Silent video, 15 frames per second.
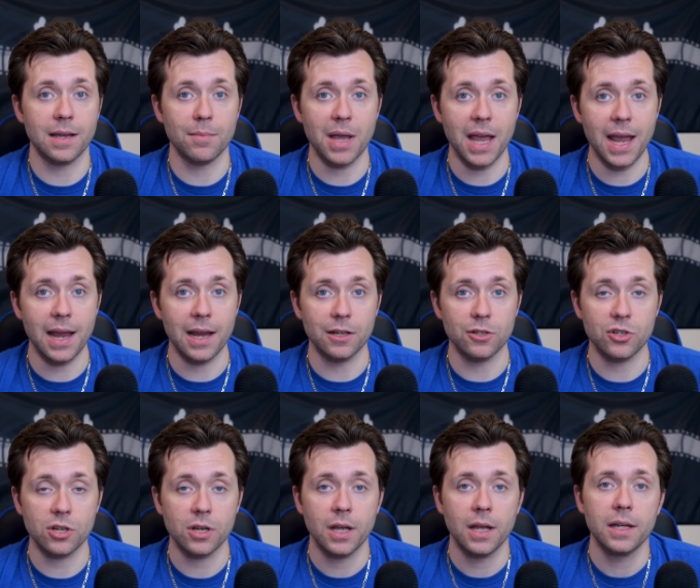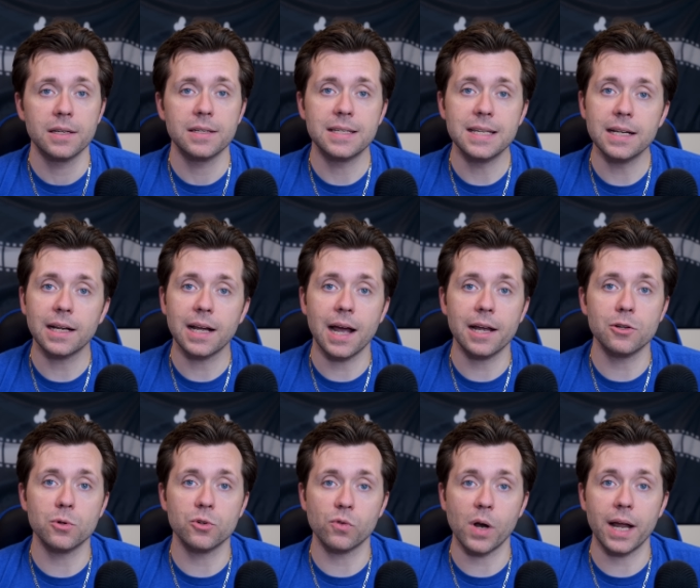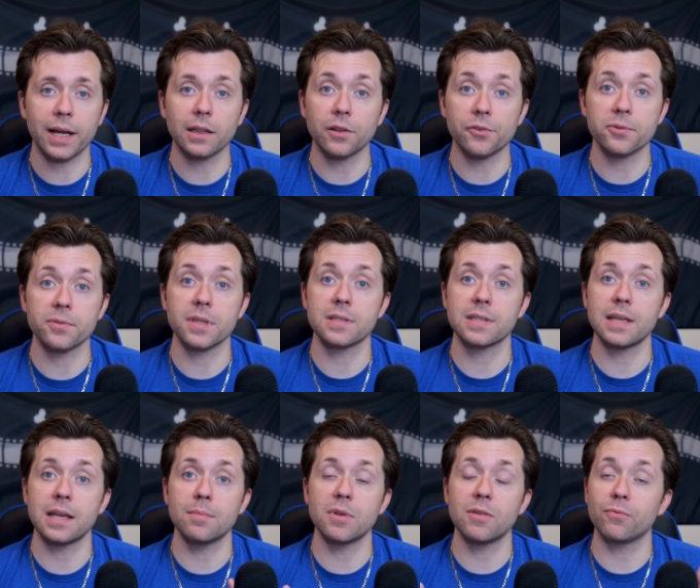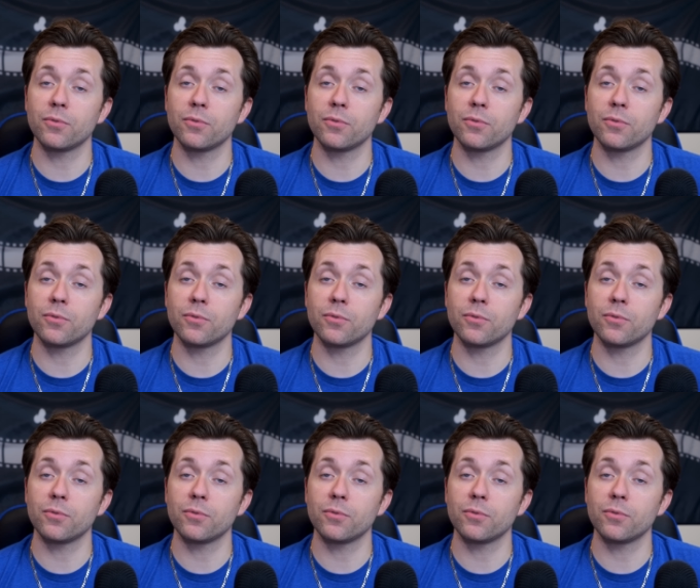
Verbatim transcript: same age. Did Akainu and Dragon learn the same